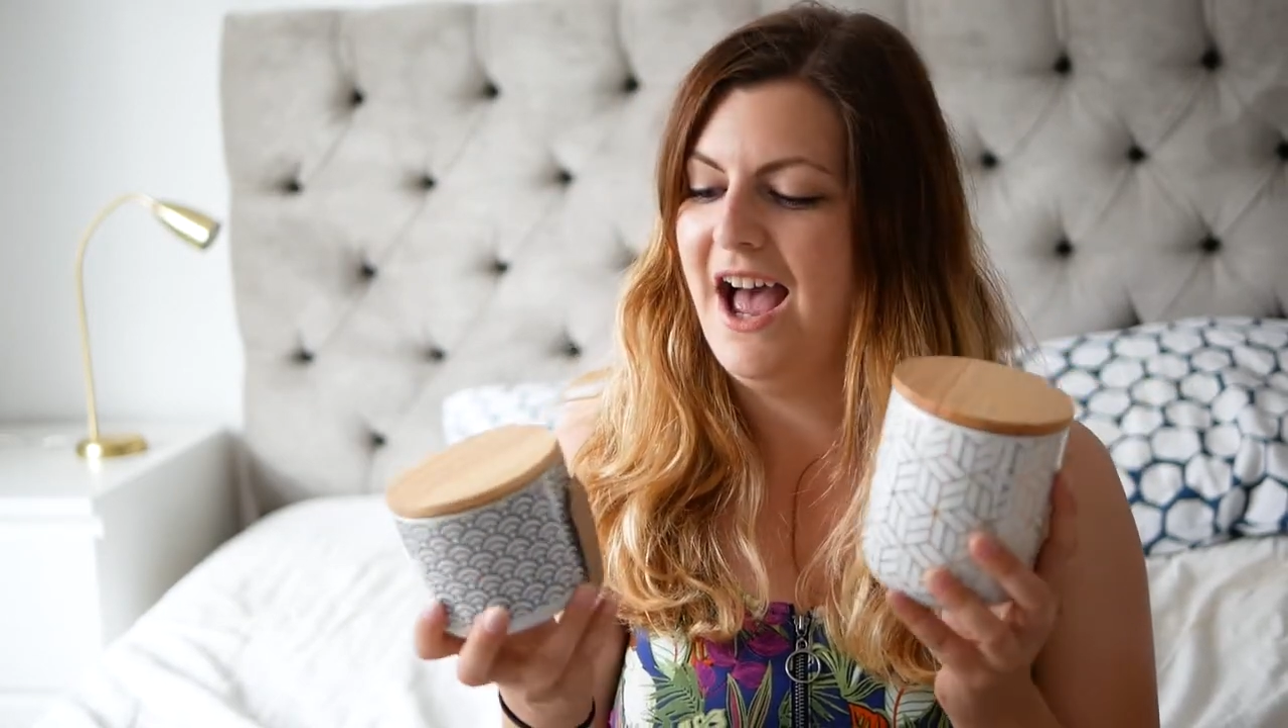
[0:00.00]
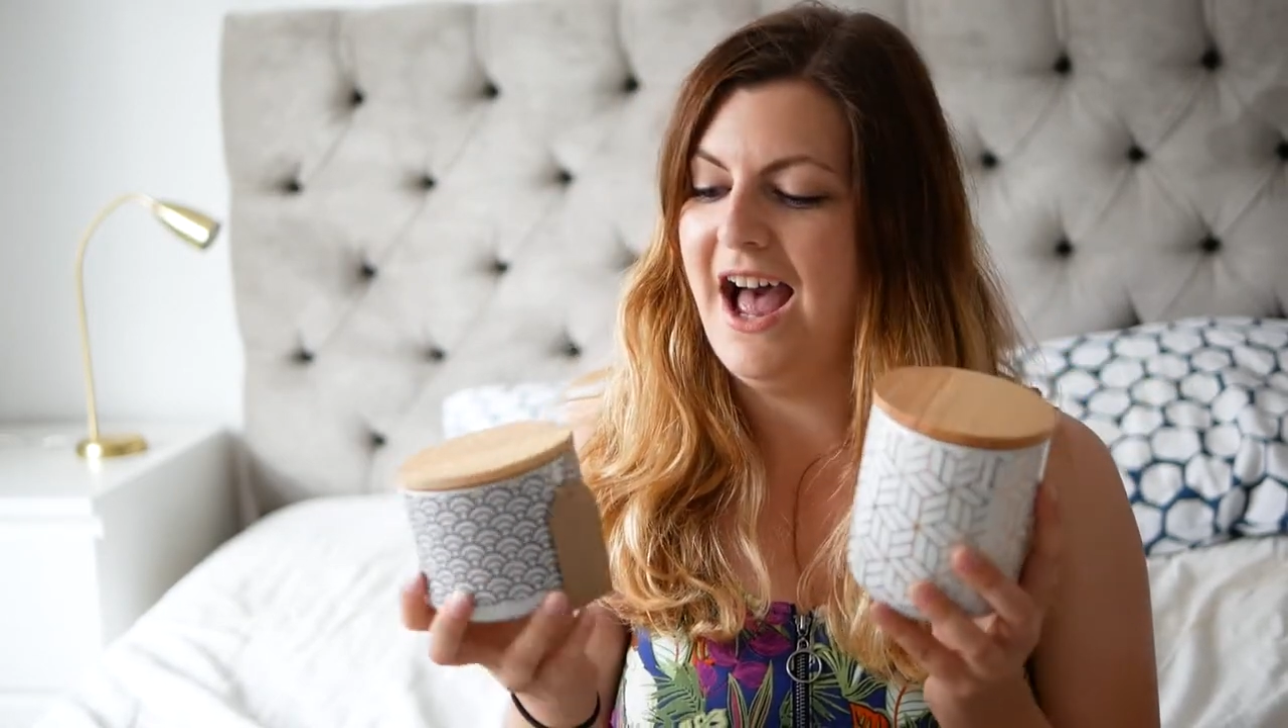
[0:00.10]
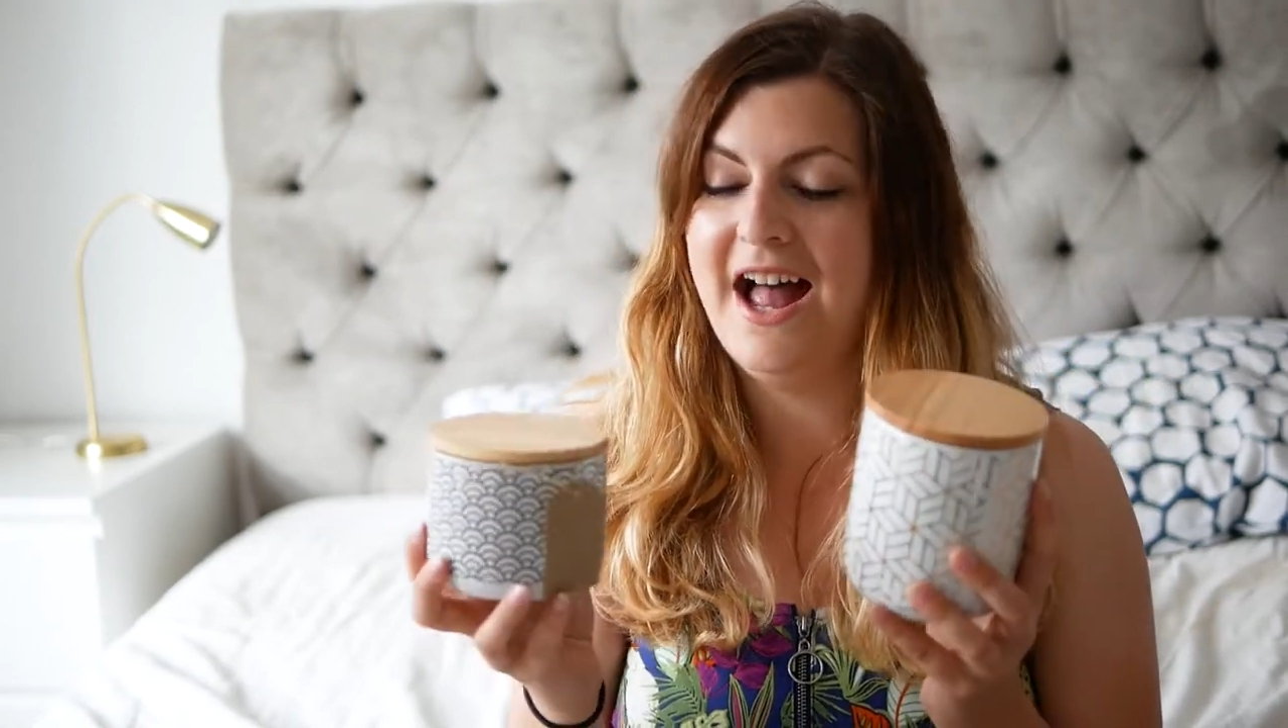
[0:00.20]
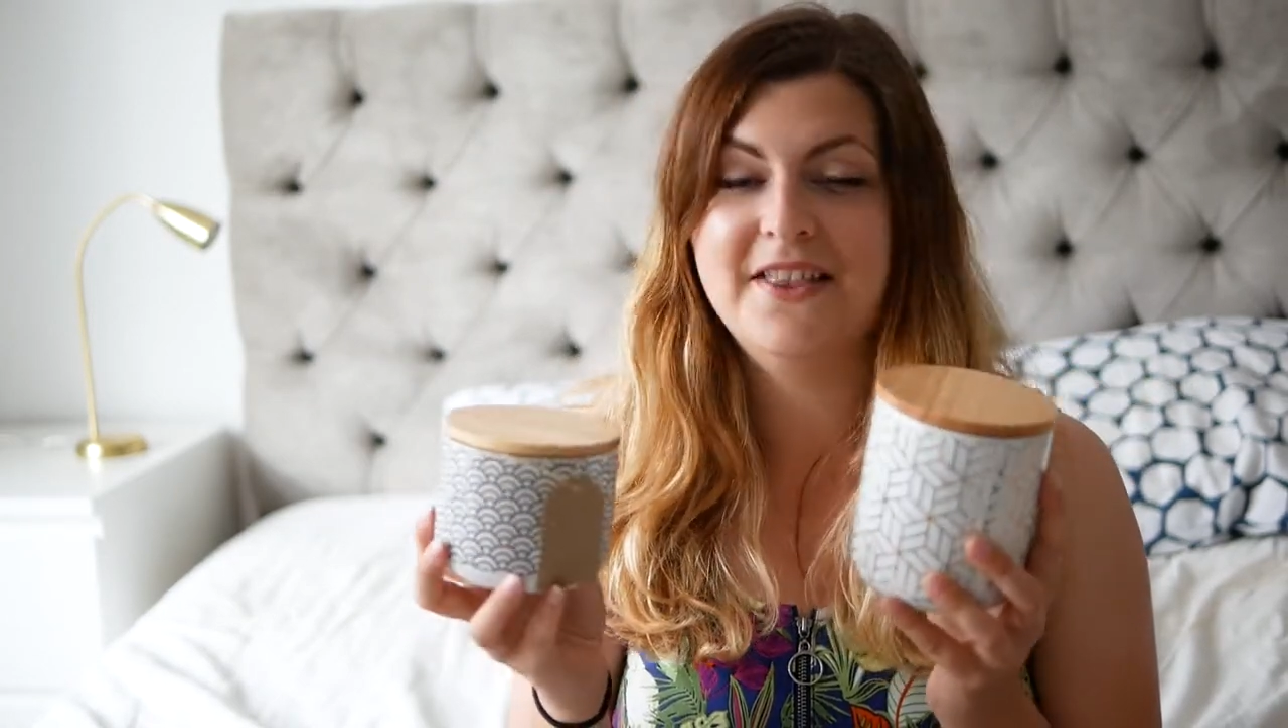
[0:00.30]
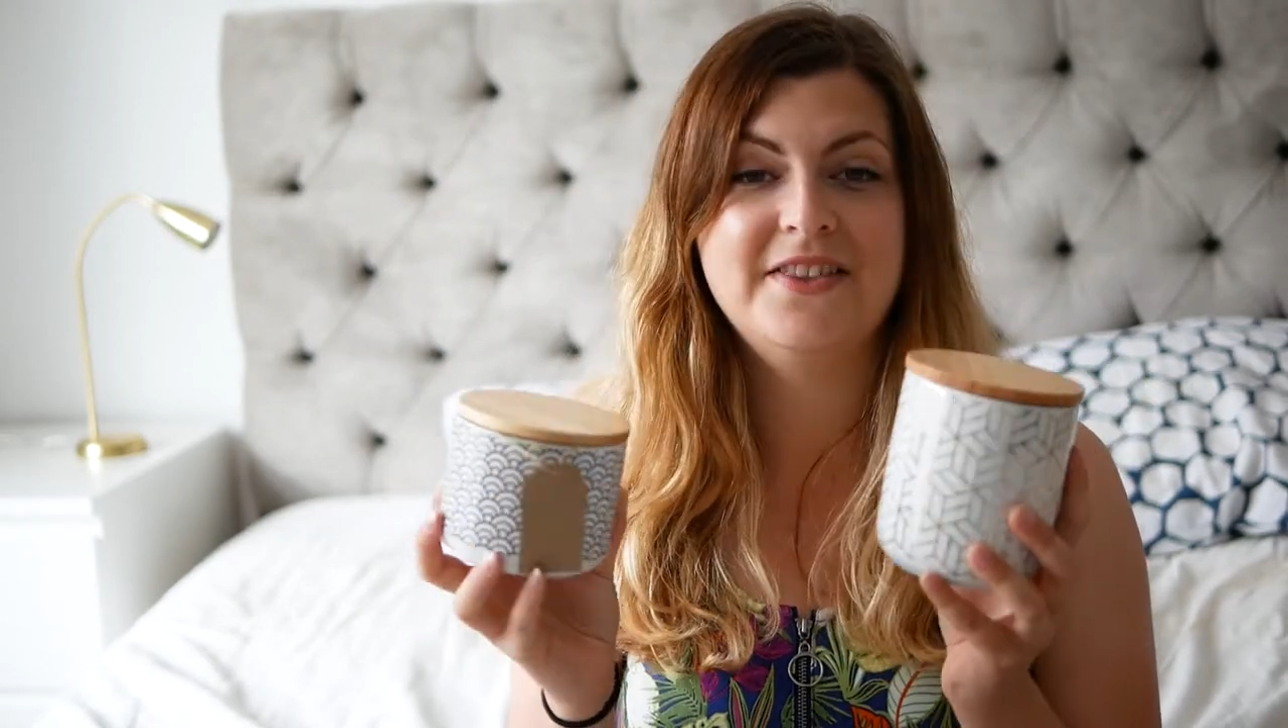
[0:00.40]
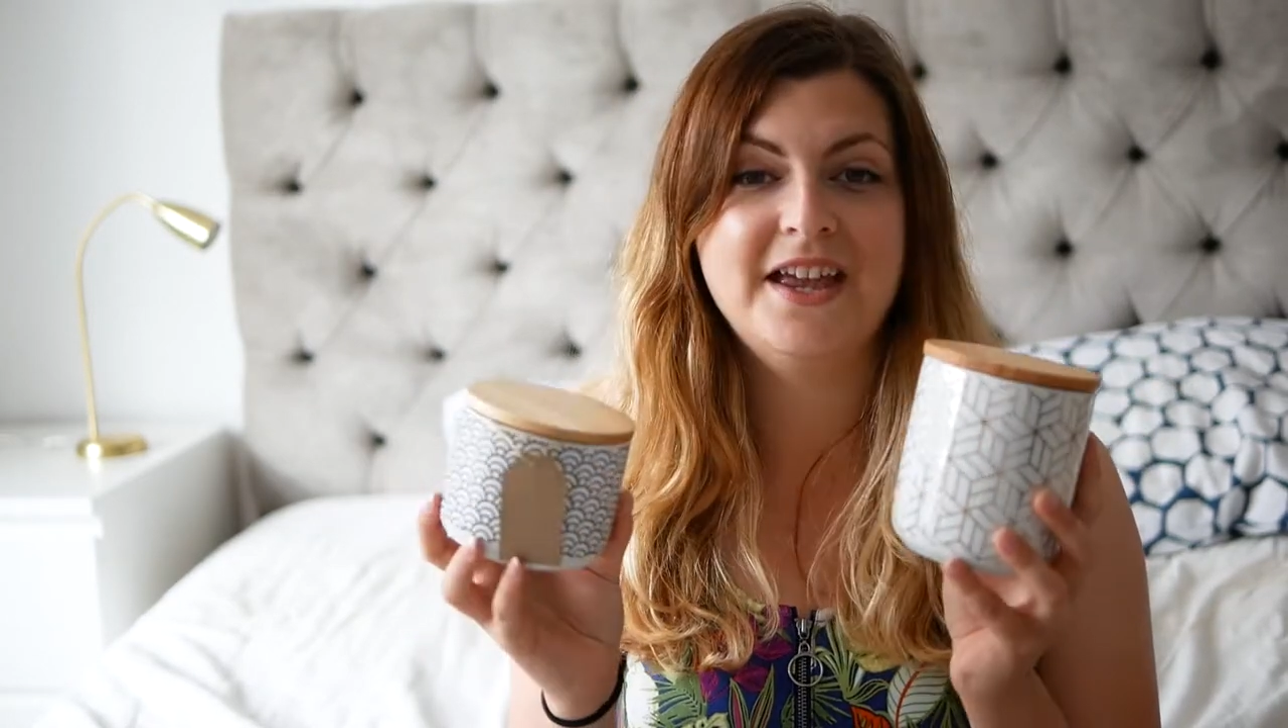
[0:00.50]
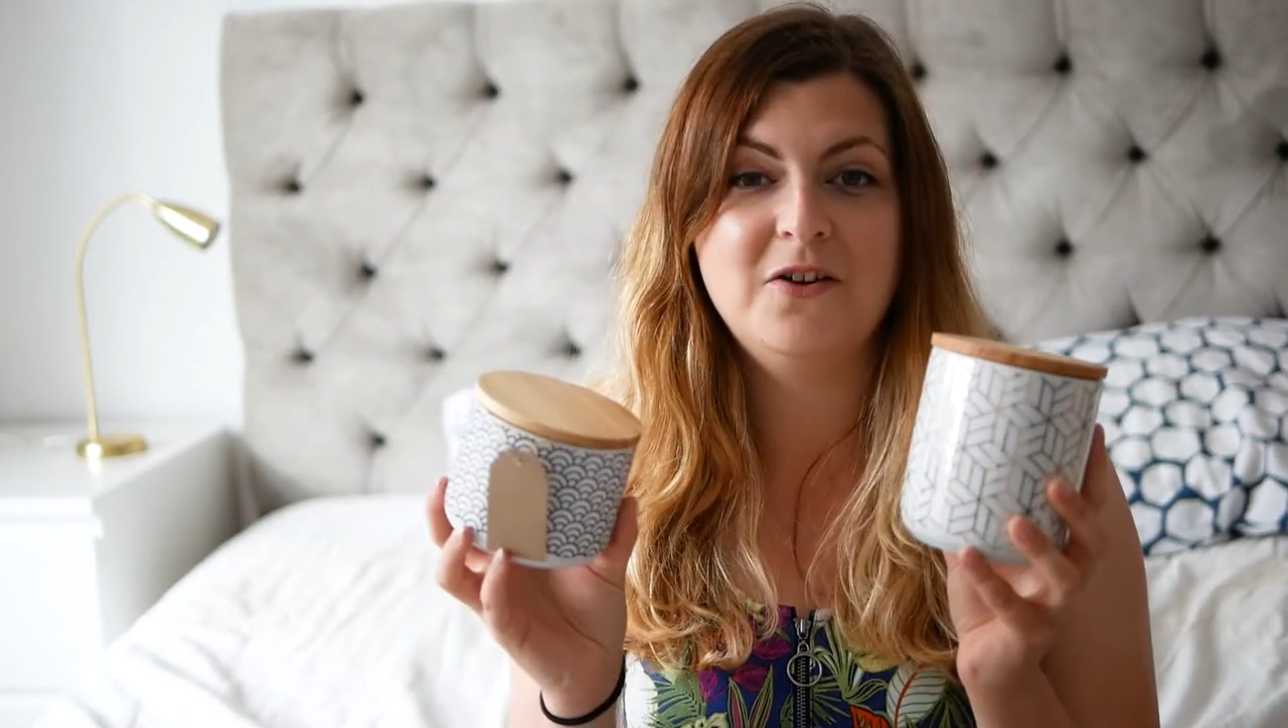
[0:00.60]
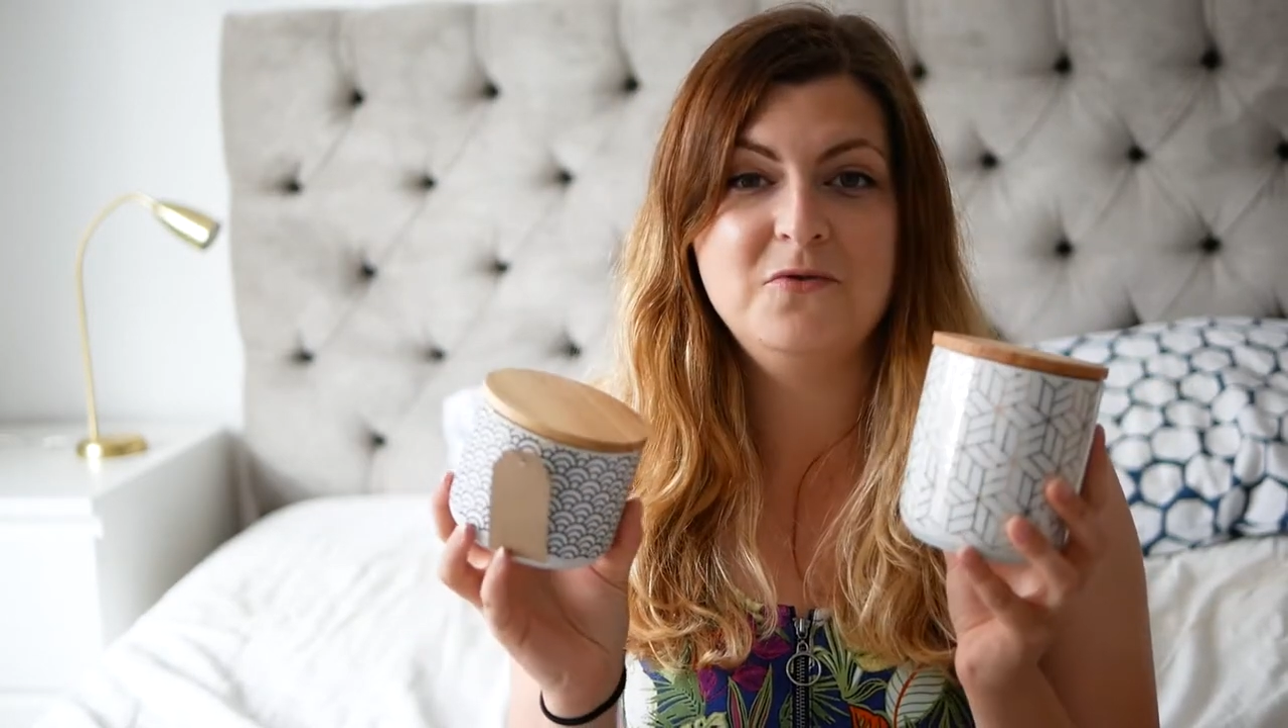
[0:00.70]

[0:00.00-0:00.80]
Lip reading: And they